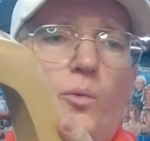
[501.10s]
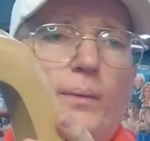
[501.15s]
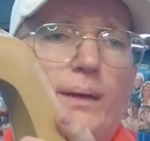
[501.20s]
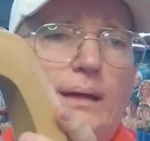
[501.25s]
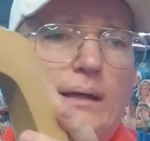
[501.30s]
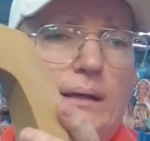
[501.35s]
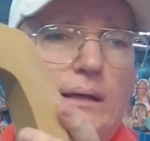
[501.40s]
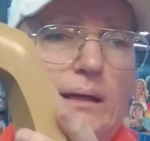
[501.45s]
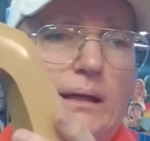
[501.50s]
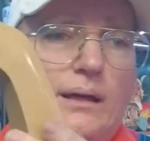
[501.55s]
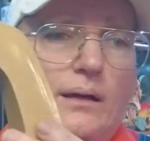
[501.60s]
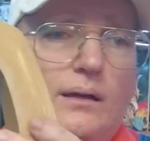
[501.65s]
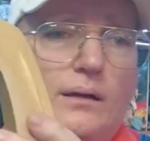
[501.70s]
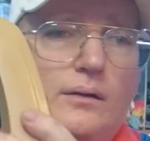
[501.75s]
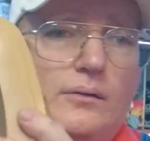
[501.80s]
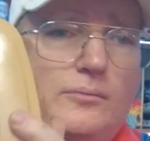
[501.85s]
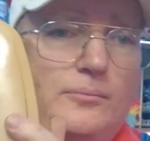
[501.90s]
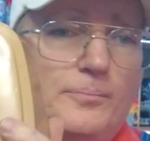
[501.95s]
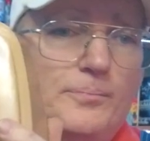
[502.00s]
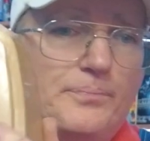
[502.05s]
in
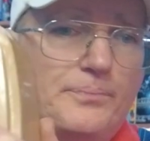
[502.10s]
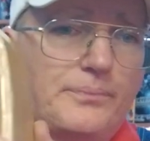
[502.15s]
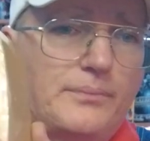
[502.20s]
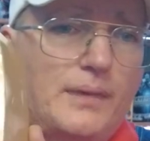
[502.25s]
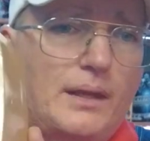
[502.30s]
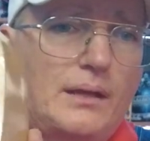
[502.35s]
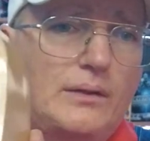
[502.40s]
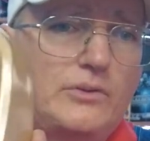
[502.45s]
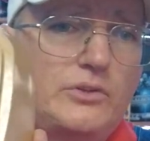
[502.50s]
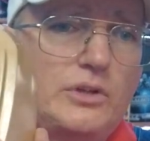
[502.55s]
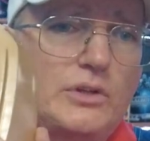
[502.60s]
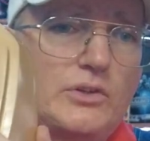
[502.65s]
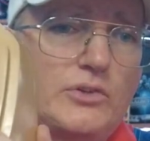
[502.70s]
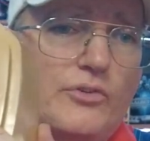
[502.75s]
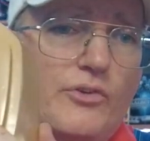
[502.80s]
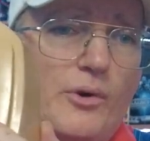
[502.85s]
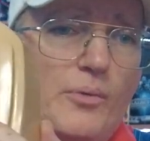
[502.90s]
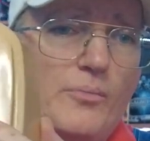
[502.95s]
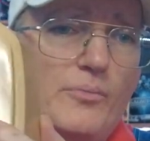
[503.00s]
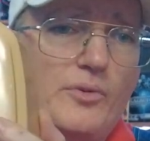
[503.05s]
here just
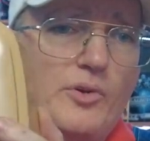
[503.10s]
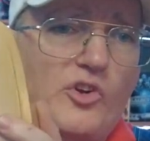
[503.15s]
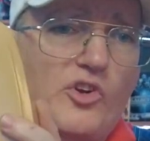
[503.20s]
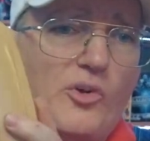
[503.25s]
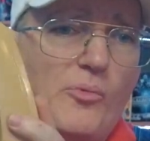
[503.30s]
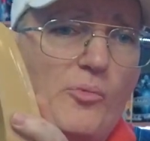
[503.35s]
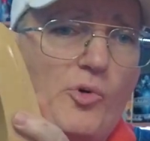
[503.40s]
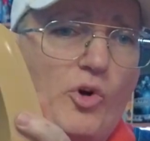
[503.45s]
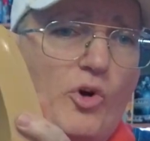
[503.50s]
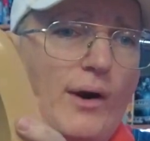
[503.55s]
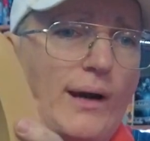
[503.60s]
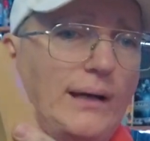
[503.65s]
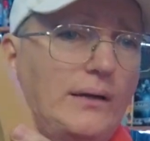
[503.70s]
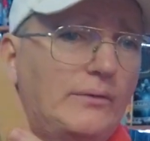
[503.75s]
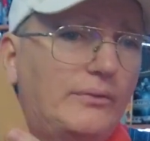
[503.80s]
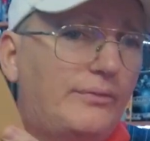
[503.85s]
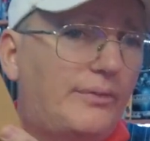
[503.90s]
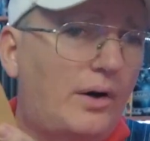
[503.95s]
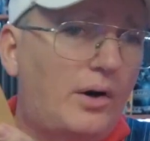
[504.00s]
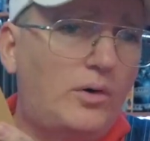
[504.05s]
from some crate
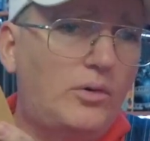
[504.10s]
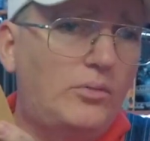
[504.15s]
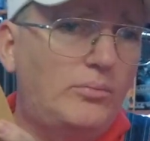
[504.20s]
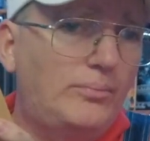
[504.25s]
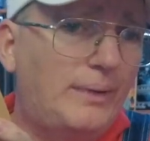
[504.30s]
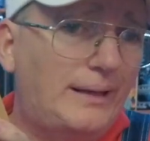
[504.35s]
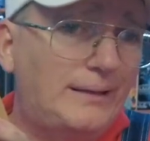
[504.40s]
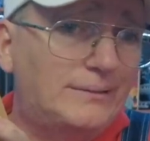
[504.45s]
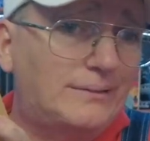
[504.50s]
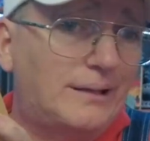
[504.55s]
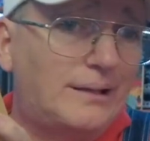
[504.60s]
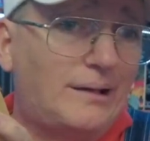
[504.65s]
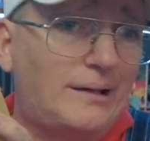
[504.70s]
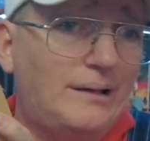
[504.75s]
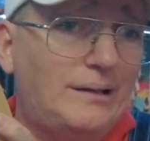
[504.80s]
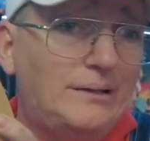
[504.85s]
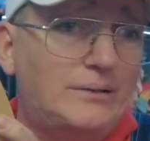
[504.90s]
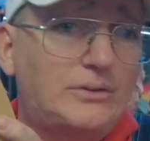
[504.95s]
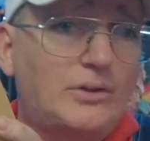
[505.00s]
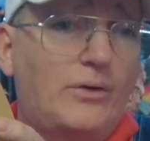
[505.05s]
foam,
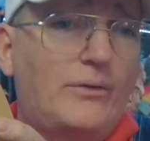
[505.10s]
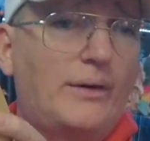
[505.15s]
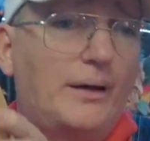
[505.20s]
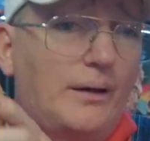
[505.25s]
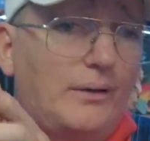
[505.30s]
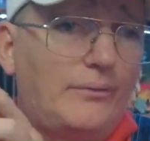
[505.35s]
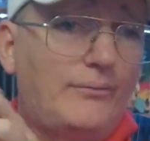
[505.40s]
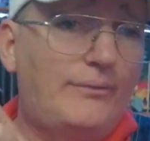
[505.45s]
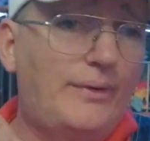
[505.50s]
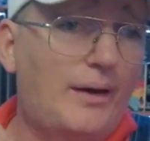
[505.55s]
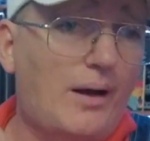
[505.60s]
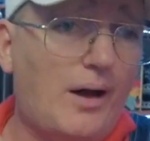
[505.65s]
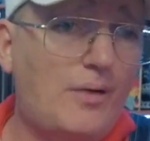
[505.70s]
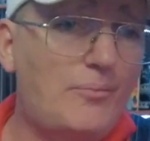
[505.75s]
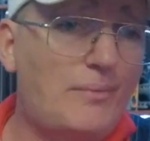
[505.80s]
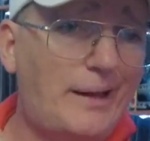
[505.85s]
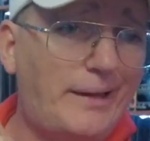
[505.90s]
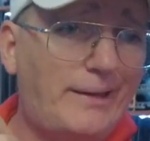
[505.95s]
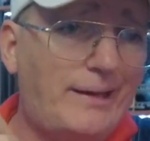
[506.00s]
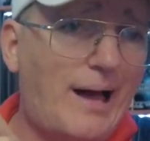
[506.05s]
basically, so that it'll fit on
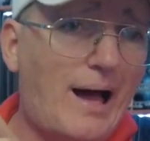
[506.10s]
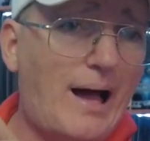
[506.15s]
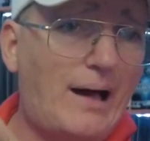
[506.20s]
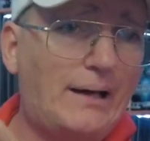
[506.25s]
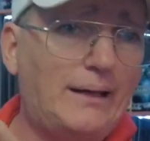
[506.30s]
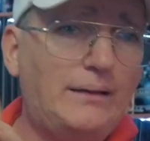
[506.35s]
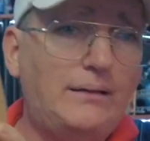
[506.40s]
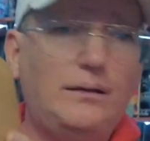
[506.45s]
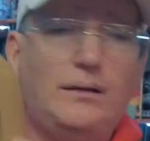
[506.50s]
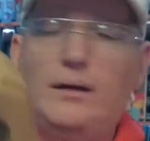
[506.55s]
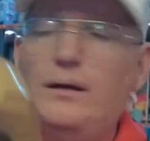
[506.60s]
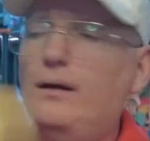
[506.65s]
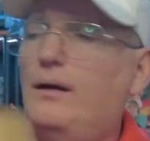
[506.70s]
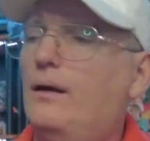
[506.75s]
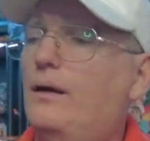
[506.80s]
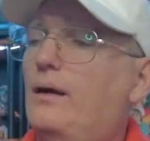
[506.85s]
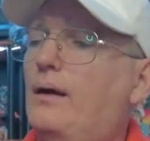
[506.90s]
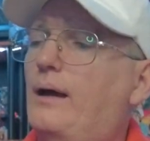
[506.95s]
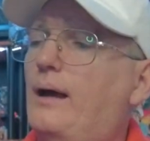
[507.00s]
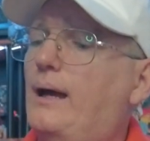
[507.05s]
my noggin
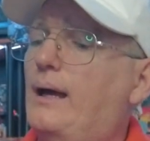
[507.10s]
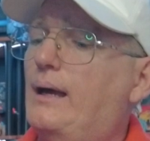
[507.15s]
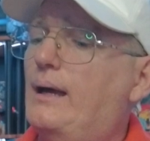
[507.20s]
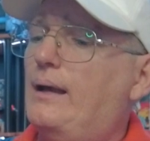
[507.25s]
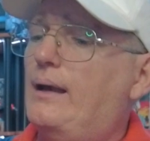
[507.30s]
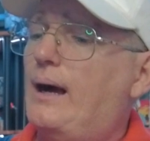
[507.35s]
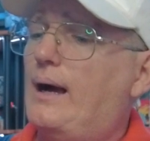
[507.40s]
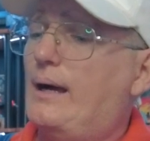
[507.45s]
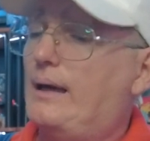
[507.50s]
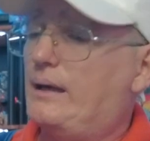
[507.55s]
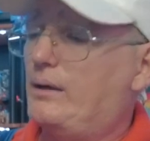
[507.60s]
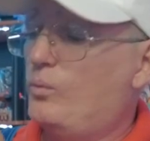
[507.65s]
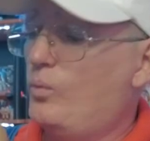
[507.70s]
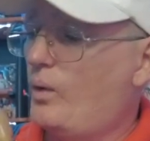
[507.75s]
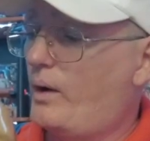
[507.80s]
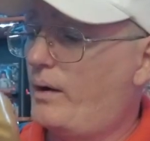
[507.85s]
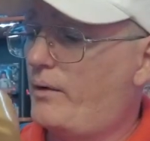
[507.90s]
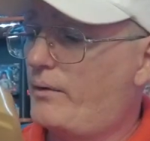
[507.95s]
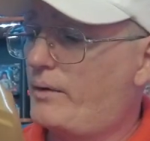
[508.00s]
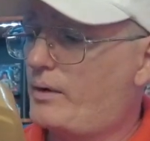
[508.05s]
and I can
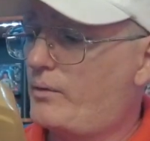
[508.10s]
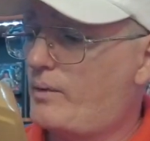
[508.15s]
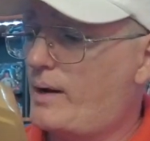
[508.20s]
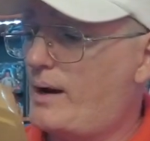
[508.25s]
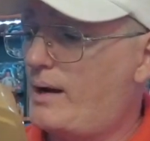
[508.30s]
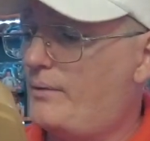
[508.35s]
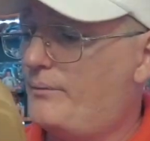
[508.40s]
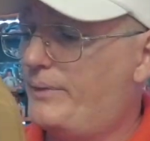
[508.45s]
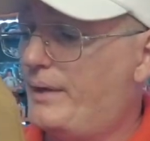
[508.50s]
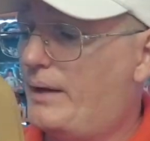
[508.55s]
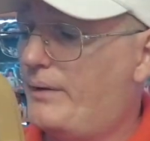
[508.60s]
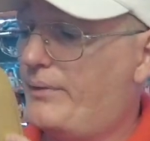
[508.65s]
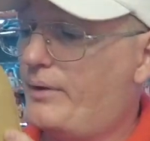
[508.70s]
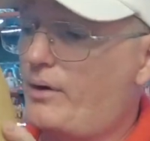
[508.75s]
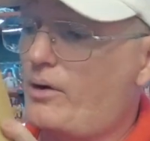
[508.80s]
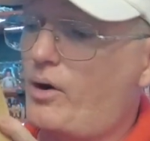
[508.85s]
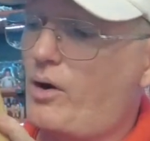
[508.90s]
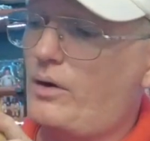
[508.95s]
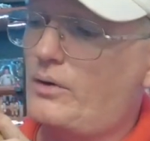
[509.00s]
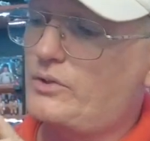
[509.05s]
wear it around. Now,
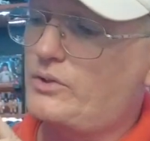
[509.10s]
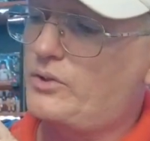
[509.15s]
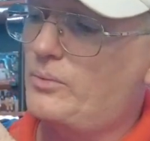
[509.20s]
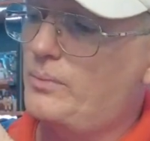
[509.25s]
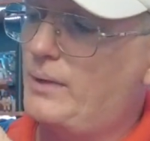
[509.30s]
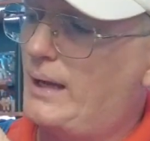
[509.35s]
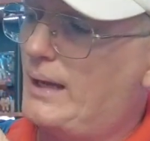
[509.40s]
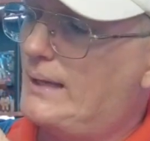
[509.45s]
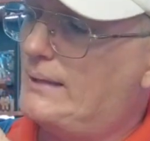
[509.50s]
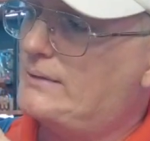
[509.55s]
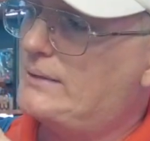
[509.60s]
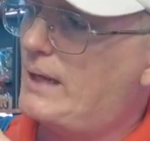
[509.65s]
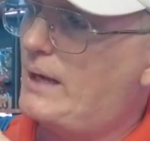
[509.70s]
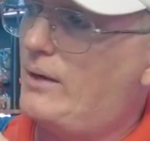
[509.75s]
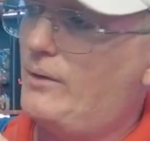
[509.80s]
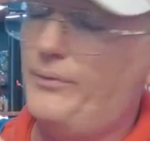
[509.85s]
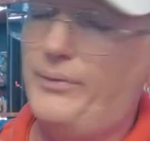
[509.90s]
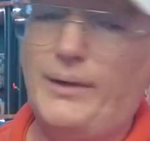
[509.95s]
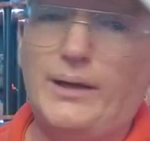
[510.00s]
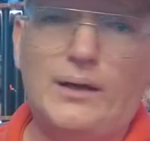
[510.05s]
there are some guys
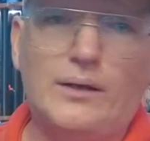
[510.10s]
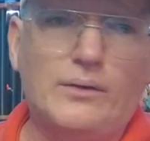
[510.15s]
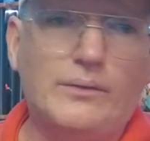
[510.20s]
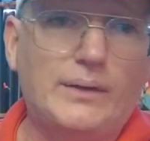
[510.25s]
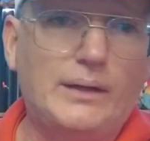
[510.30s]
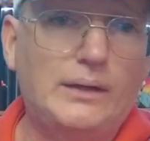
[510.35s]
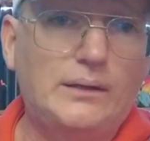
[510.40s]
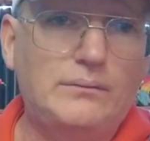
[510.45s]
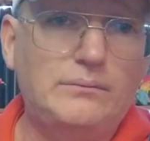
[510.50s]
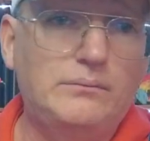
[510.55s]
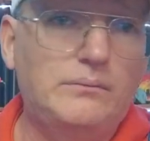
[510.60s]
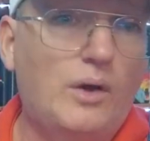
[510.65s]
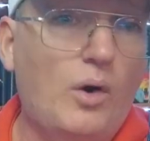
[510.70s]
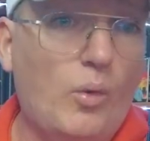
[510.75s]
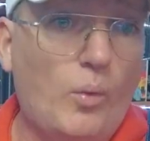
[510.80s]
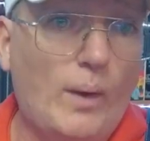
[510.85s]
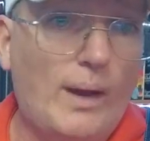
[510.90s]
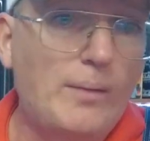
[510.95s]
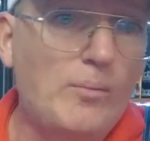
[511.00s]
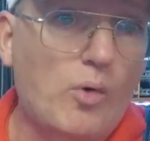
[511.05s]
out there that know
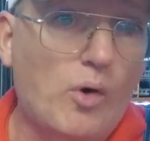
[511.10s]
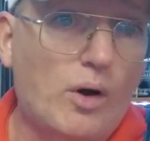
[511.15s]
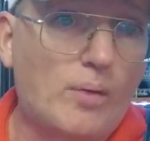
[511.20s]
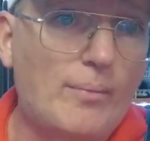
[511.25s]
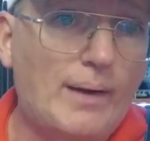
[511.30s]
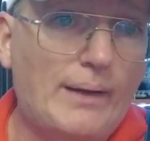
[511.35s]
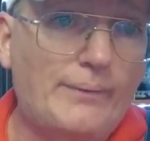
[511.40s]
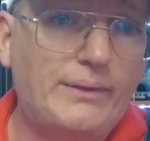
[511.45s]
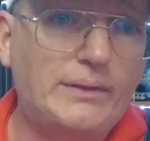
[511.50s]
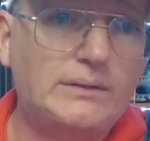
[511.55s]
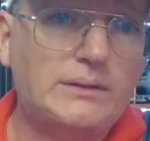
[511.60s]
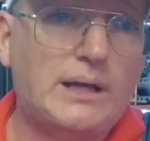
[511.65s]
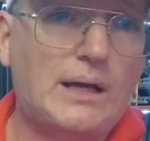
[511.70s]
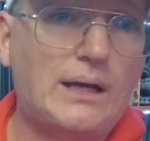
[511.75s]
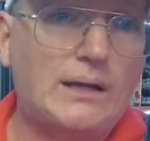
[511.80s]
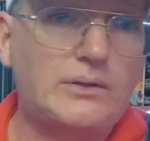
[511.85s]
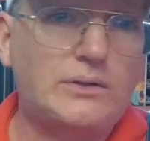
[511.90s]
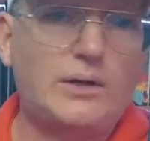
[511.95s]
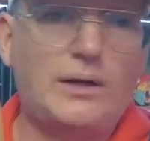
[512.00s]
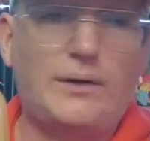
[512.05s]
way more about this
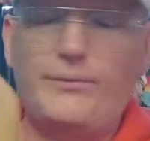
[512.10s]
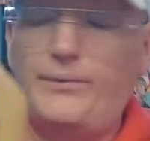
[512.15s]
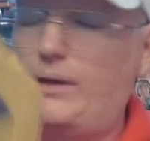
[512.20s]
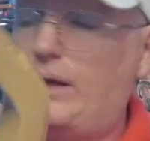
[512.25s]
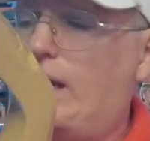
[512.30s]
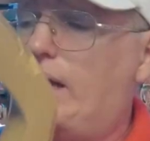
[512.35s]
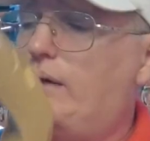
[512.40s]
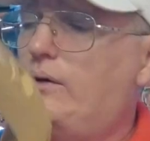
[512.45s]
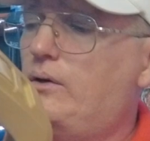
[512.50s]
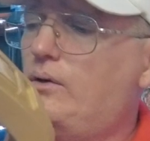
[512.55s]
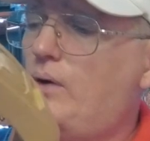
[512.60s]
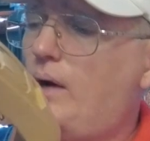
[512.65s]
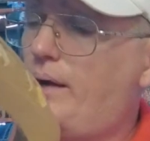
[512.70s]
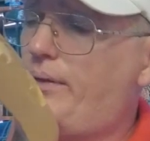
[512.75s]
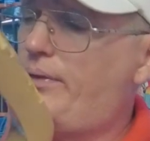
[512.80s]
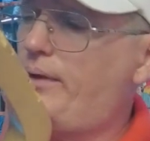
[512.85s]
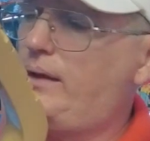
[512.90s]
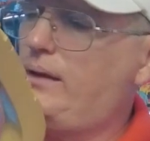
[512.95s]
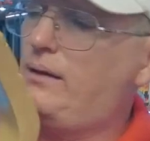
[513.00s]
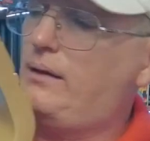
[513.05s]
kind of stuff than I do, I
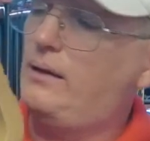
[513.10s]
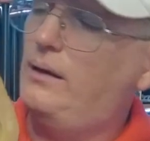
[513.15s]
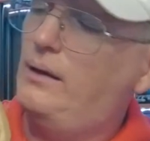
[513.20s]
think.